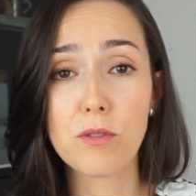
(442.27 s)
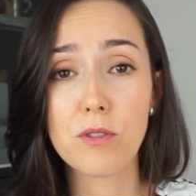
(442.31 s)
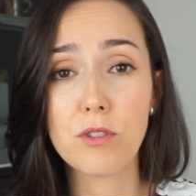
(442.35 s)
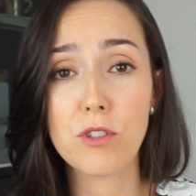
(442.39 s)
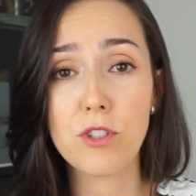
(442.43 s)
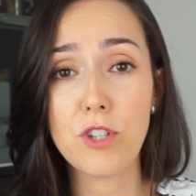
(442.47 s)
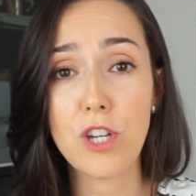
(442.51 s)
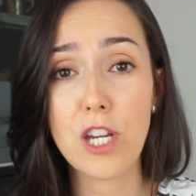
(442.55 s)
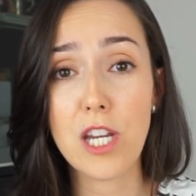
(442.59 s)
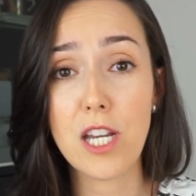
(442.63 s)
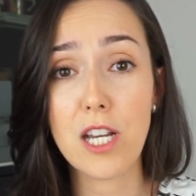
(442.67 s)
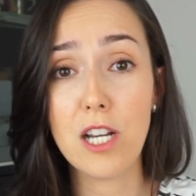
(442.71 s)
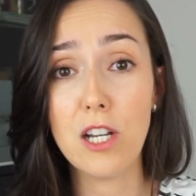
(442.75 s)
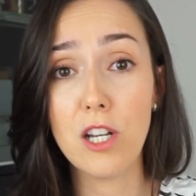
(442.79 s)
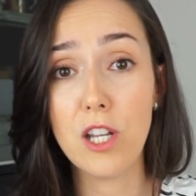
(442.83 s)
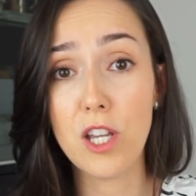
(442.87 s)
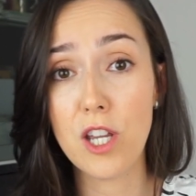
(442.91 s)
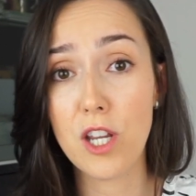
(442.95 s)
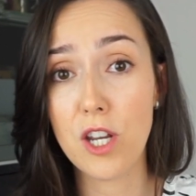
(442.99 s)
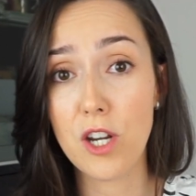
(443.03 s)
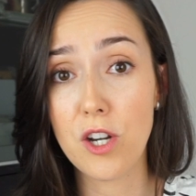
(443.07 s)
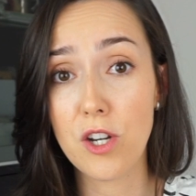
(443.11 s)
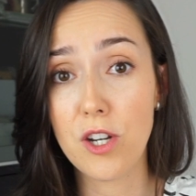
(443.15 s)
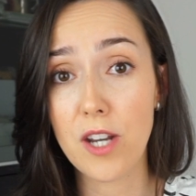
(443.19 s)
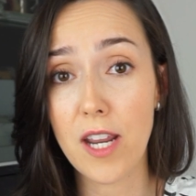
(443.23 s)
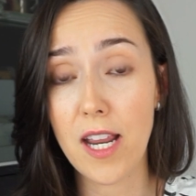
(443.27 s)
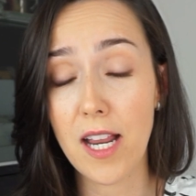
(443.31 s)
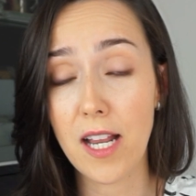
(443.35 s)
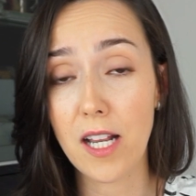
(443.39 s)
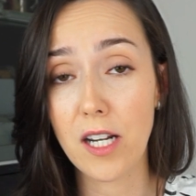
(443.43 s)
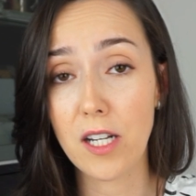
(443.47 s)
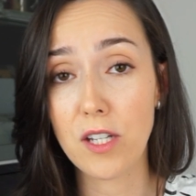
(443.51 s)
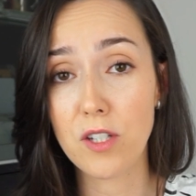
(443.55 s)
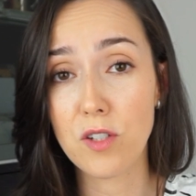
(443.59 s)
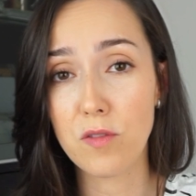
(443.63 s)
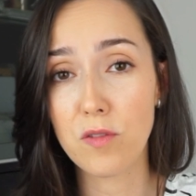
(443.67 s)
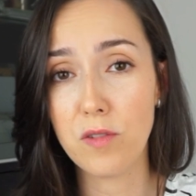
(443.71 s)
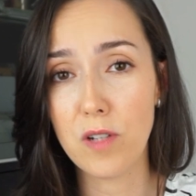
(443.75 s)
She learned
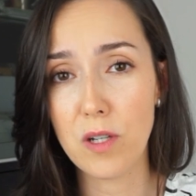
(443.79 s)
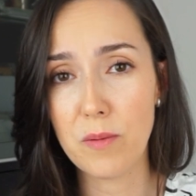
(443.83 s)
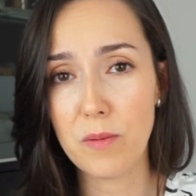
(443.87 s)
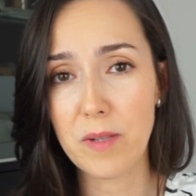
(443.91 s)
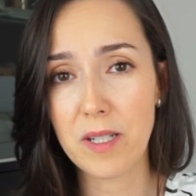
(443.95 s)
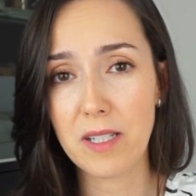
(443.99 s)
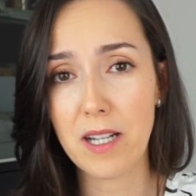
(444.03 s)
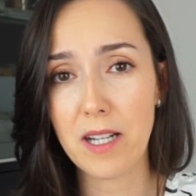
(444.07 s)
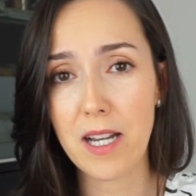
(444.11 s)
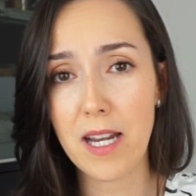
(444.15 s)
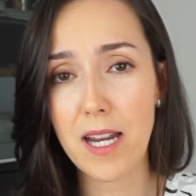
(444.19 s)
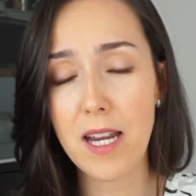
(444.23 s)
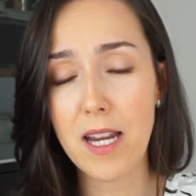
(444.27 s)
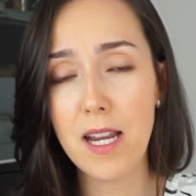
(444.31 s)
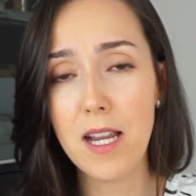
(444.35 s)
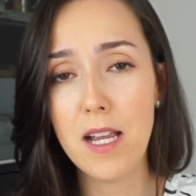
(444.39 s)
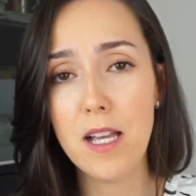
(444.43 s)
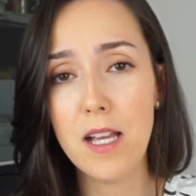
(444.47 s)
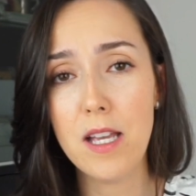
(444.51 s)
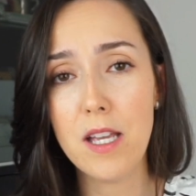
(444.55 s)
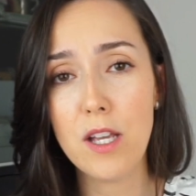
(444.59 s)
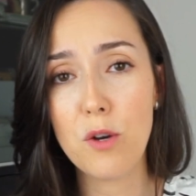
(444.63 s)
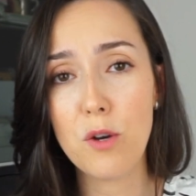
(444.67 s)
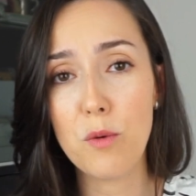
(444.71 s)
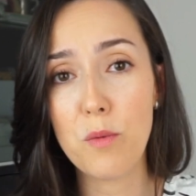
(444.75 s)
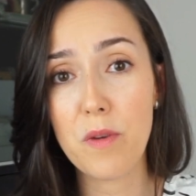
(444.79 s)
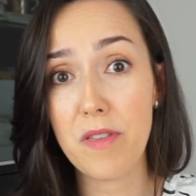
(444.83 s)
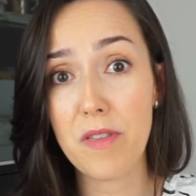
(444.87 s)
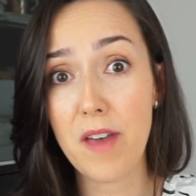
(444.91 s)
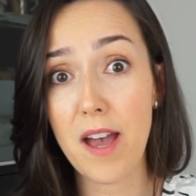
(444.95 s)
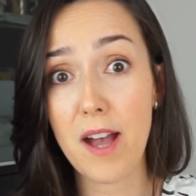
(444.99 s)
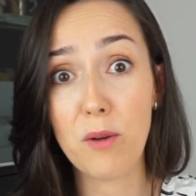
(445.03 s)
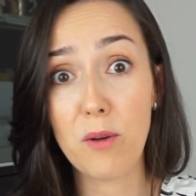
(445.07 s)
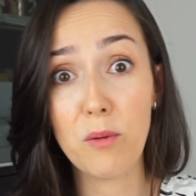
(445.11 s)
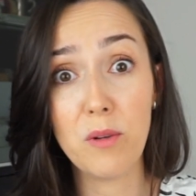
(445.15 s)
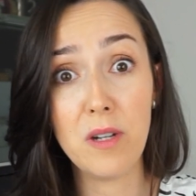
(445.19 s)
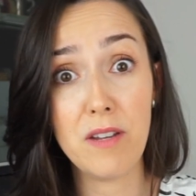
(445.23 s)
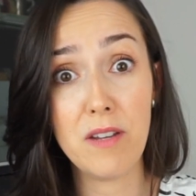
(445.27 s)
English fluently
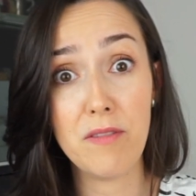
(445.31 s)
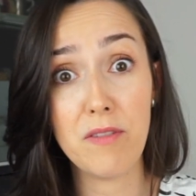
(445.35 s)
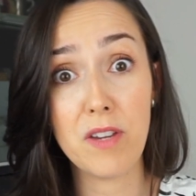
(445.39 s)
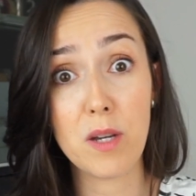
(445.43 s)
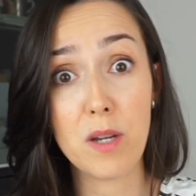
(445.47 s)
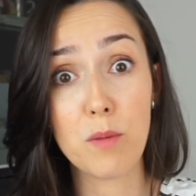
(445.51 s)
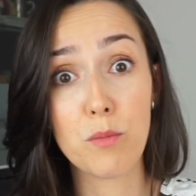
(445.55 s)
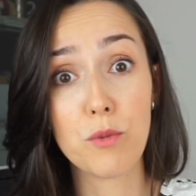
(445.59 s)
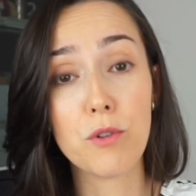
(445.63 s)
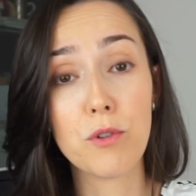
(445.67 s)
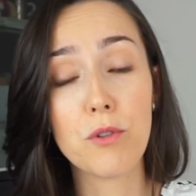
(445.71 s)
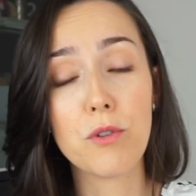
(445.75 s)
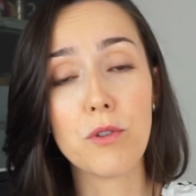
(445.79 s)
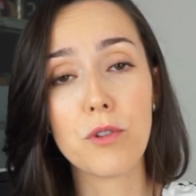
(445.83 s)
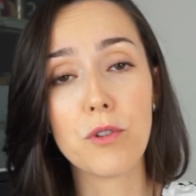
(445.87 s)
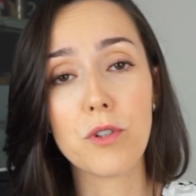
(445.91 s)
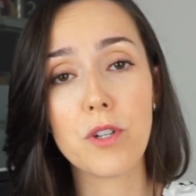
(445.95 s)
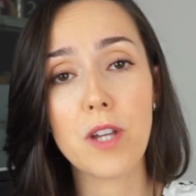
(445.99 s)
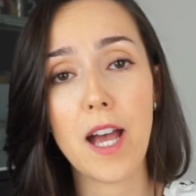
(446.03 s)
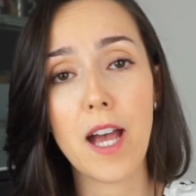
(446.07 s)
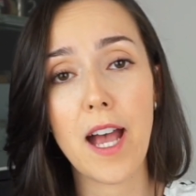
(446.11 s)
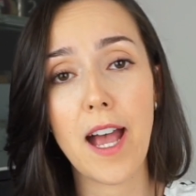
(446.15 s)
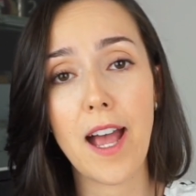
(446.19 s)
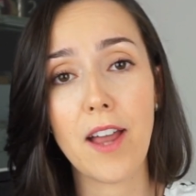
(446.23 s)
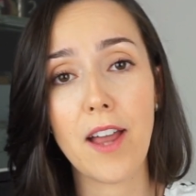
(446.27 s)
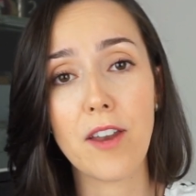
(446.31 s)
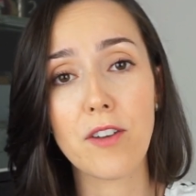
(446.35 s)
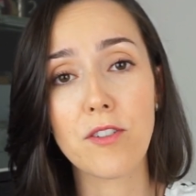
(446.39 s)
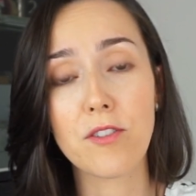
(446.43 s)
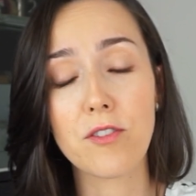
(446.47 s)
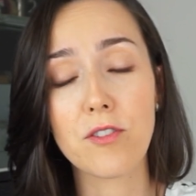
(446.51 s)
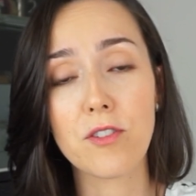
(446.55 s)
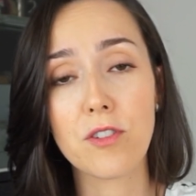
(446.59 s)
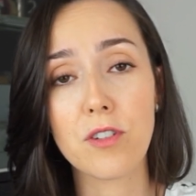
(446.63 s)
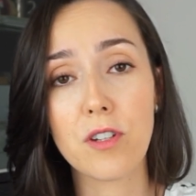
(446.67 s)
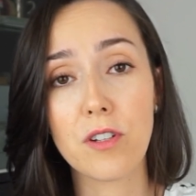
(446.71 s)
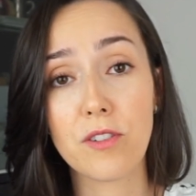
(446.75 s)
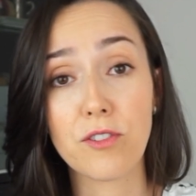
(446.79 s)
without living abroad,
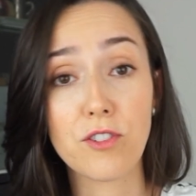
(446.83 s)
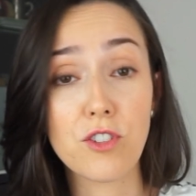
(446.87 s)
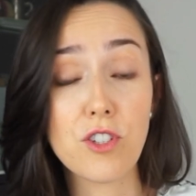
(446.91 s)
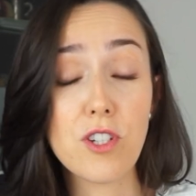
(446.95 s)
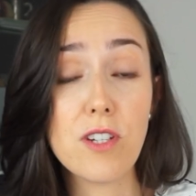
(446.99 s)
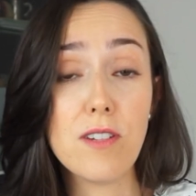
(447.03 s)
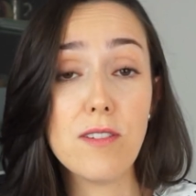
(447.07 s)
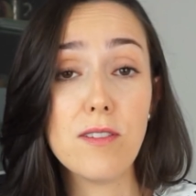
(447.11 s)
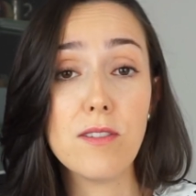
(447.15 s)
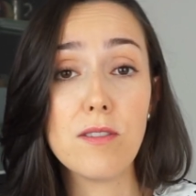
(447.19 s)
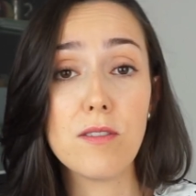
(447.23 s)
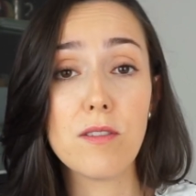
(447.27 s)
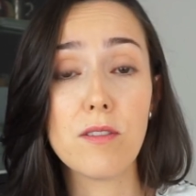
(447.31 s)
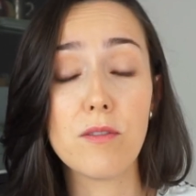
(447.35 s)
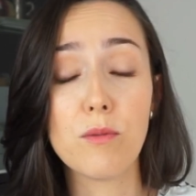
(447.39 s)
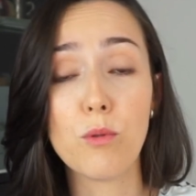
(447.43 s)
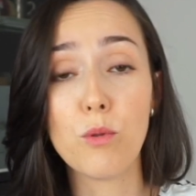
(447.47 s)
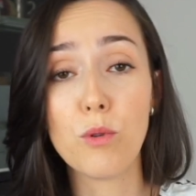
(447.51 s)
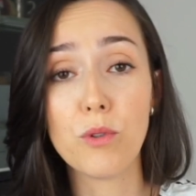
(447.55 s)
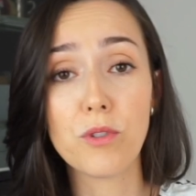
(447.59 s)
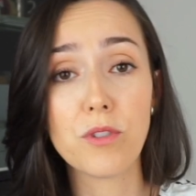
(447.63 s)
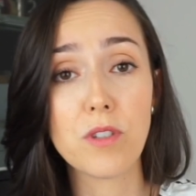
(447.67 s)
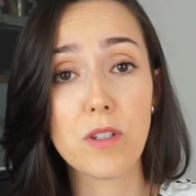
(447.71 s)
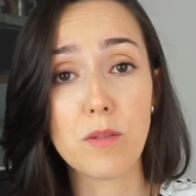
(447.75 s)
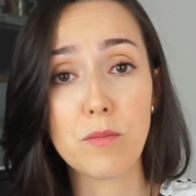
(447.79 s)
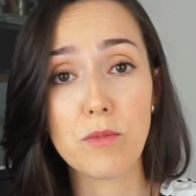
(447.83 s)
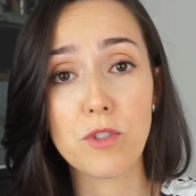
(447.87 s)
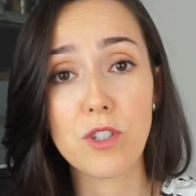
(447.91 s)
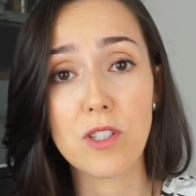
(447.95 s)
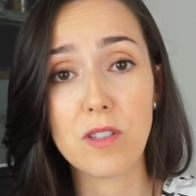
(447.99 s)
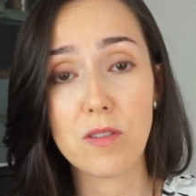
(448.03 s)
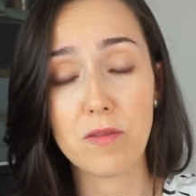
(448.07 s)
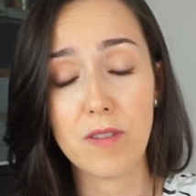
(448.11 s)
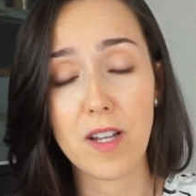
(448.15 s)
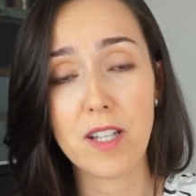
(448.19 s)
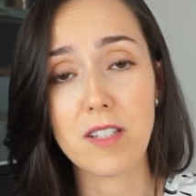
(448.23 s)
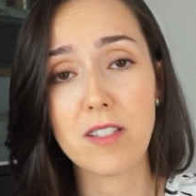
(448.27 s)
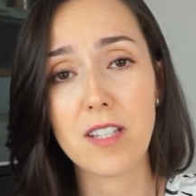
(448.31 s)
and she's awesome, she's
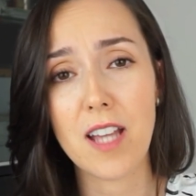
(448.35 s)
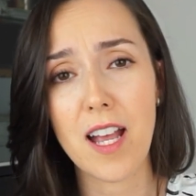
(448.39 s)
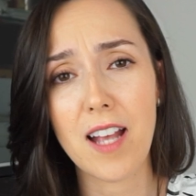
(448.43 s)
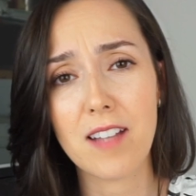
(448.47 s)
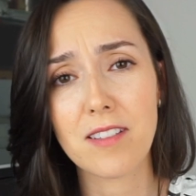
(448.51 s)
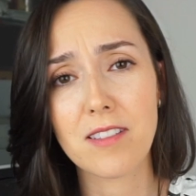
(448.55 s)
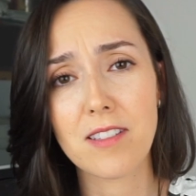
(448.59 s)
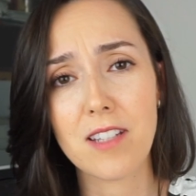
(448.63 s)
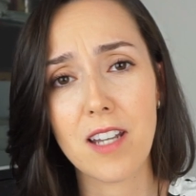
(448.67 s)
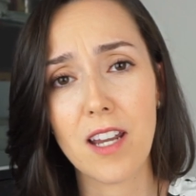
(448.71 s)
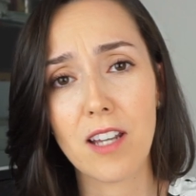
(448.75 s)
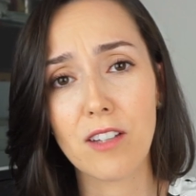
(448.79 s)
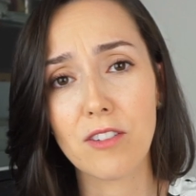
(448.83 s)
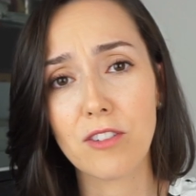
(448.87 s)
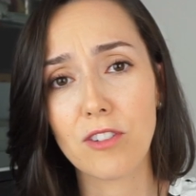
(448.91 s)
fantastic.